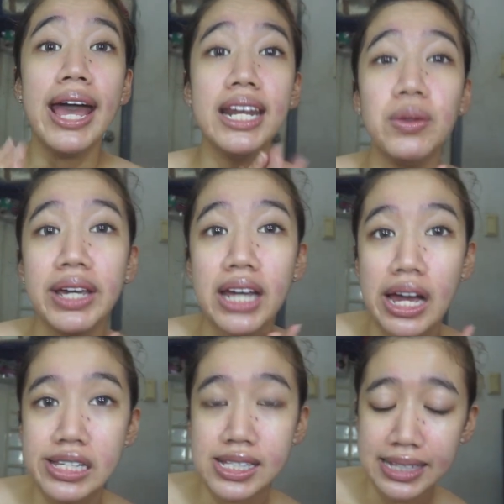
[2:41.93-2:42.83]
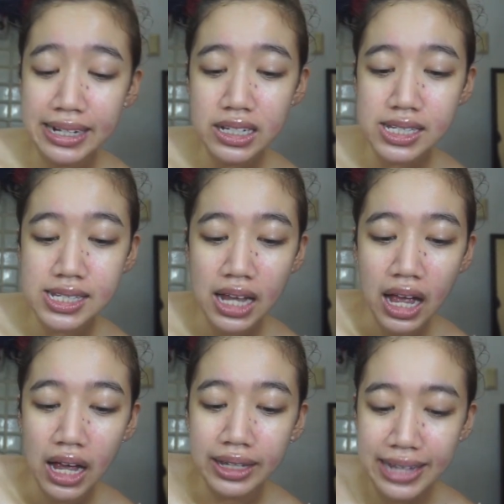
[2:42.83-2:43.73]
Anyway, guys, let us
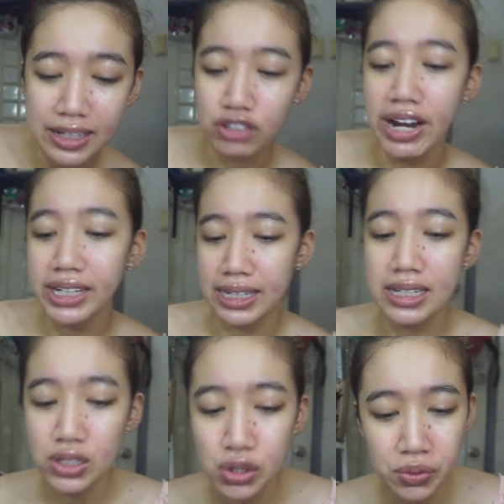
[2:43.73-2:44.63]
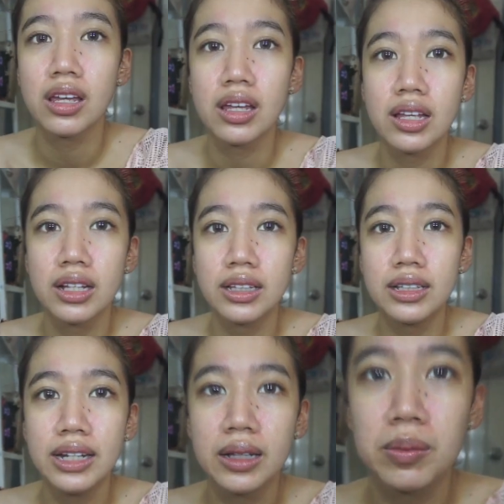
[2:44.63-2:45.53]
get right into it.
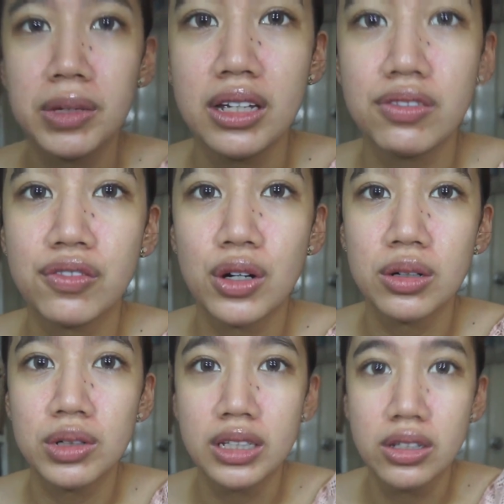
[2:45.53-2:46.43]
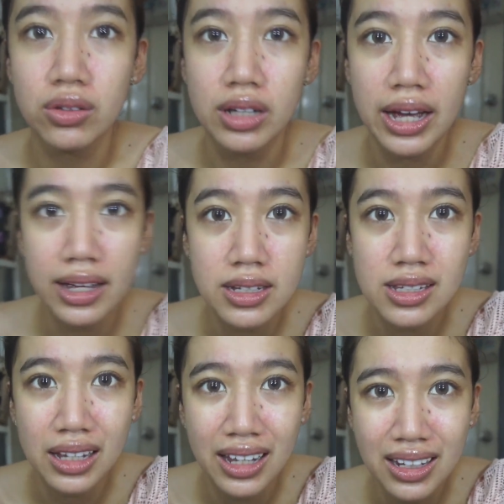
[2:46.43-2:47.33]
Let me forward you
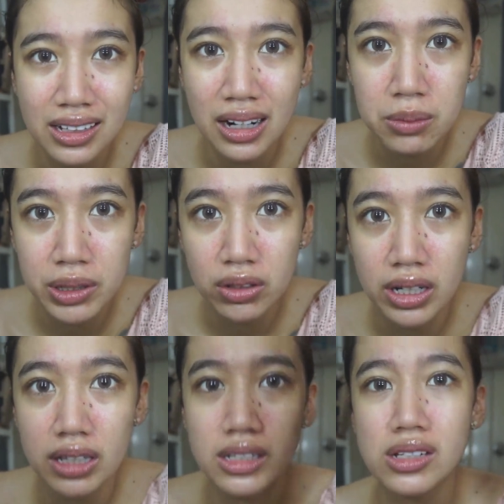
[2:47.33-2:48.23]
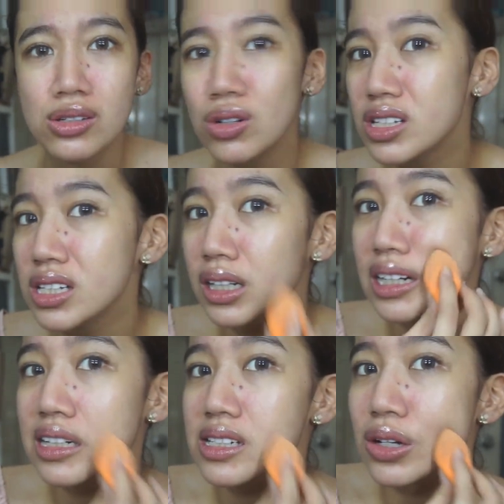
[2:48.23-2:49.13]
guys. Ayan, grabe yung redness ko kasi
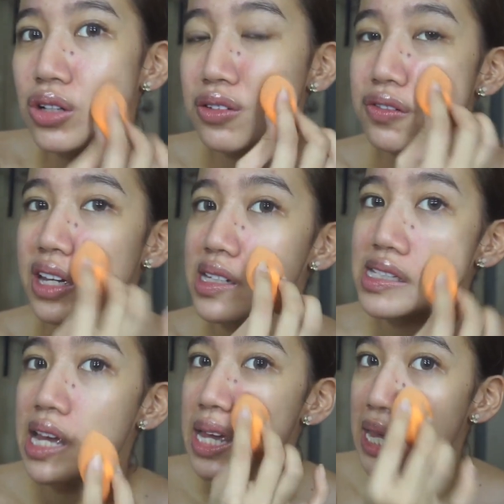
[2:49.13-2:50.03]
naglinis ako ng face.